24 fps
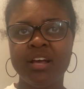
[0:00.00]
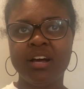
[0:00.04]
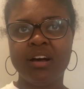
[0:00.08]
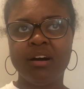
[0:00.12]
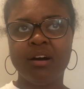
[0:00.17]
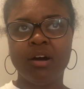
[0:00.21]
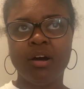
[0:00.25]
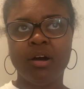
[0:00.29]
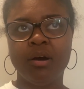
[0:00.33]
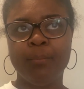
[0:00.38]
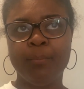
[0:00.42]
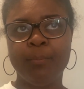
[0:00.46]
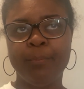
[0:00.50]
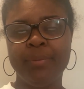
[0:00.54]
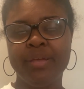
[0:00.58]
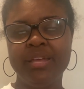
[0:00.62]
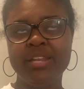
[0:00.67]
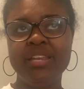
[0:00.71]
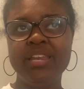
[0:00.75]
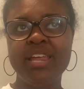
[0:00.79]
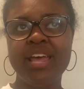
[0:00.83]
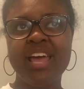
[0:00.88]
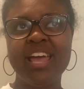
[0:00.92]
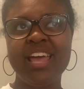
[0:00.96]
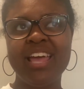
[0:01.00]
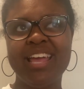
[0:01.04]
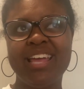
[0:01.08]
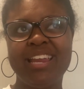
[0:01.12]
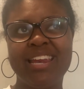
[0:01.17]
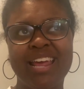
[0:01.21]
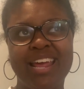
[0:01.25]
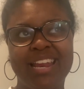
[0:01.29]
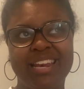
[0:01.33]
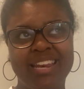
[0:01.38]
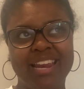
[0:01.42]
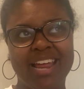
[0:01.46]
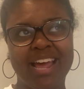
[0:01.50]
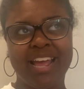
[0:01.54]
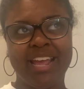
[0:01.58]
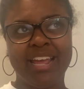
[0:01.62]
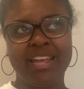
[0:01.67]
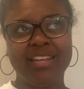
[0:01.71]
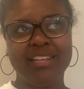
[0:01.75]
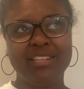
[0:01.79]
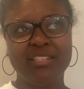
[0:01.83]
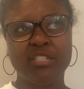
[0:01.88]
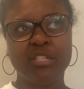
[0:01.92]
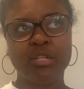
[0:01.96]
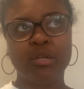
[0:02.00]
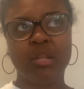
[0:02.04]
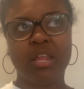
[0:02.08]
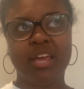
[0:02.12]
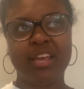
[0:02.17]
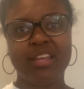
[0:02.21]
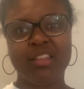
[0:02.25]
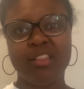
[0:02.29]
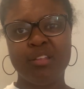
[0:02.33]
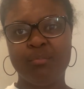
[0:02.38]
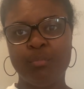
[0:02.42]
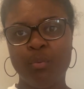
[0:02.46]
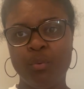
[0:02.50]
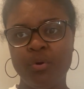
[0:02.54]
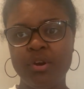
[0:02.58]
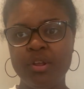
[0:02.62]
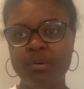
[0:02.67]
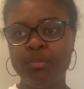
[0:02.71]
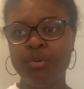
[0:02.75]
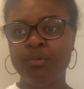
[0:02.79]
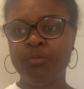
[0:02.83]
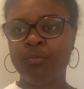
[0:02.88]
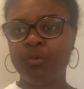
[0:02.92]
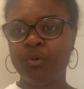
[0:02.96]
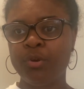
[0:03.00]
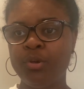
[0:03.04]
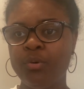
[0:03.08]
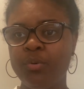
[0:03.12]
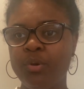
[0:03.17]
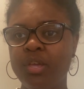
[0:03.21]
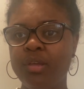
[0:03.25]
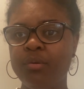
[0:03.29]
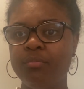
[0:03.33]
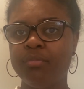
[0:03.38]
midday, and at night. So like in the morning before you eat